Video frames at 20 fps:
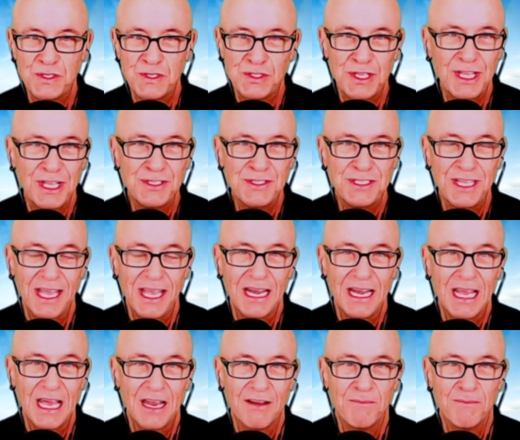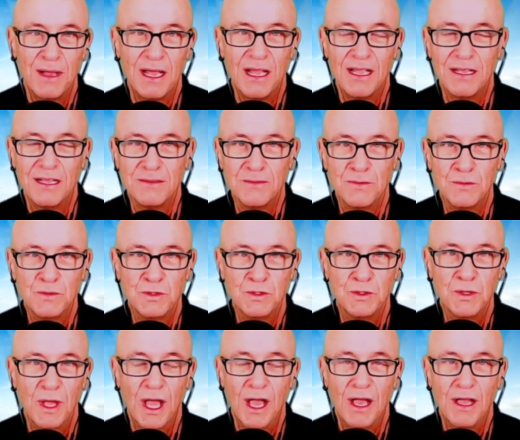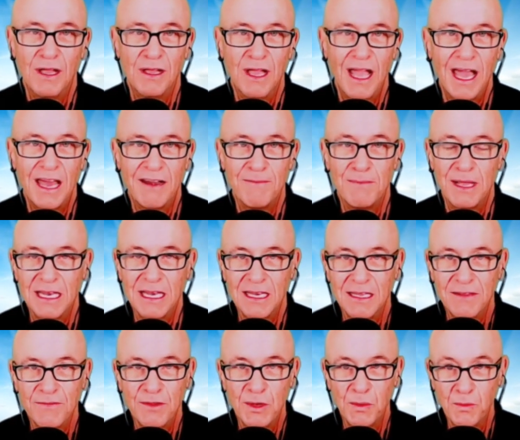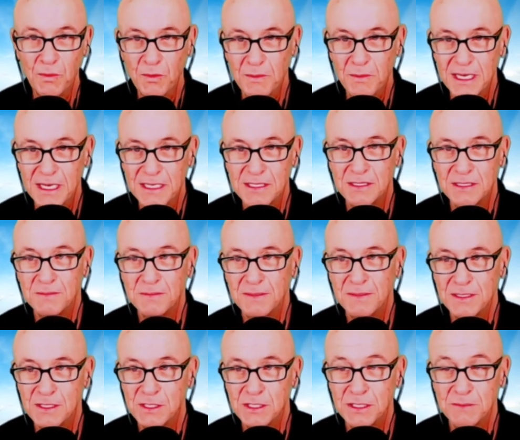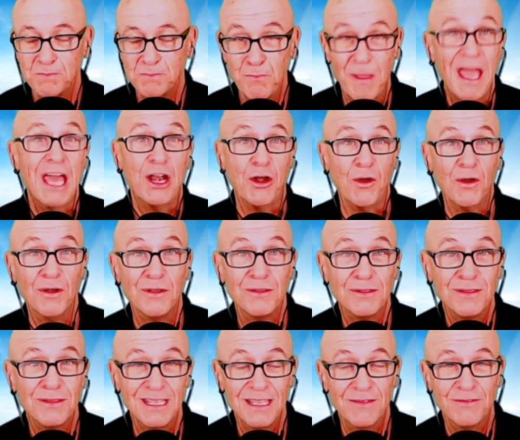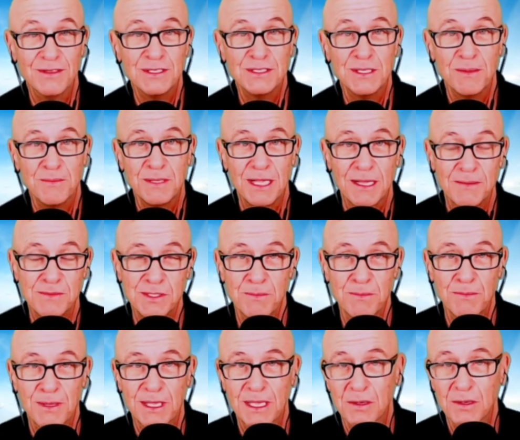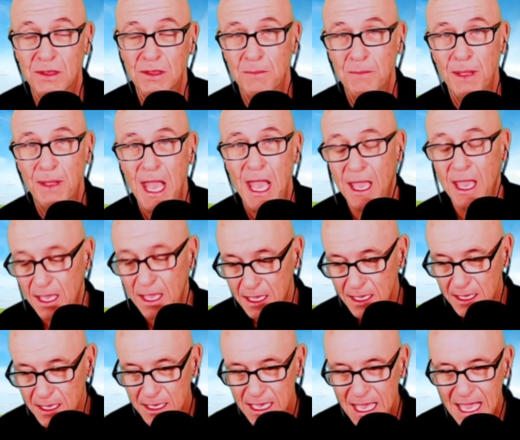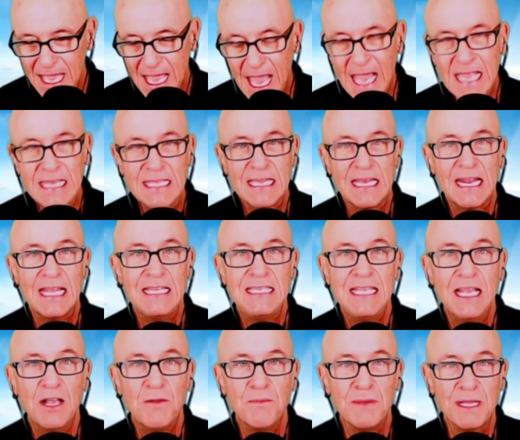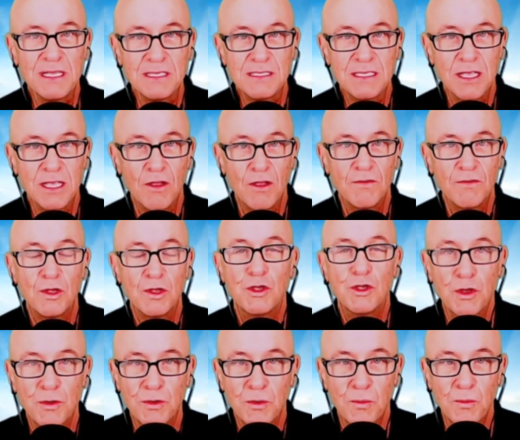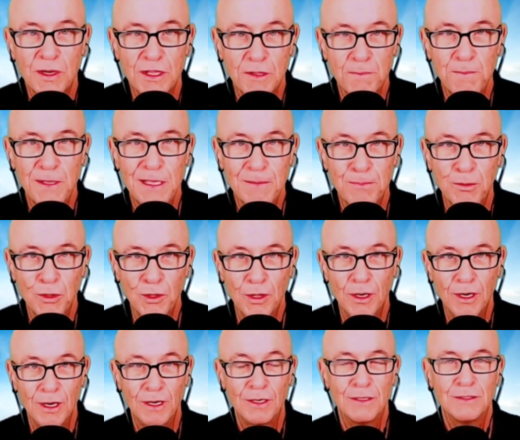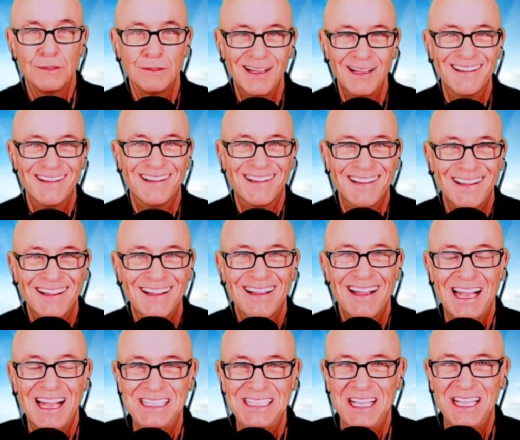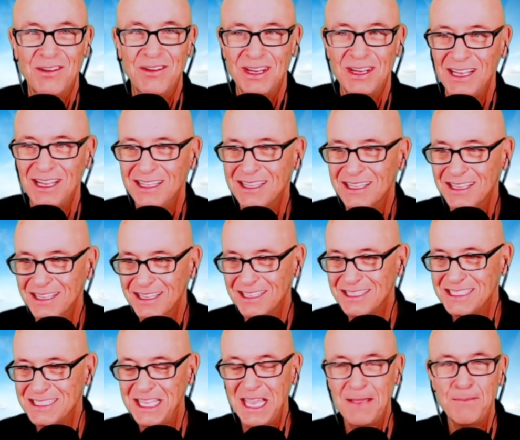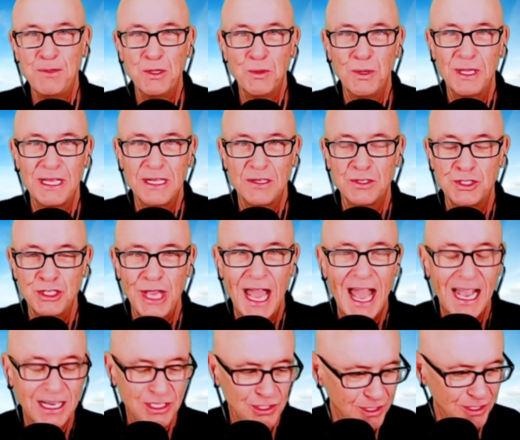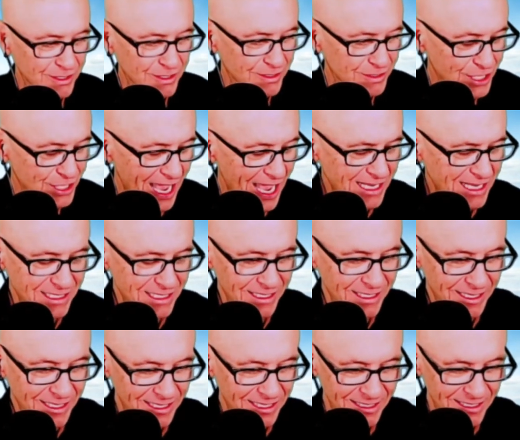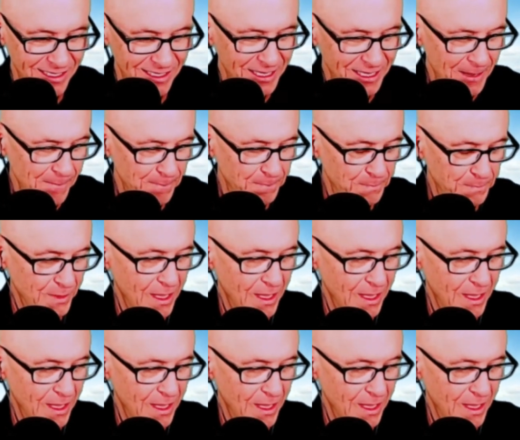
sunset out of my living room, and it's better even sometimes than being on the bay. And yet I tell myself, go to where the people are. I sound like Samuel L. Jackson in,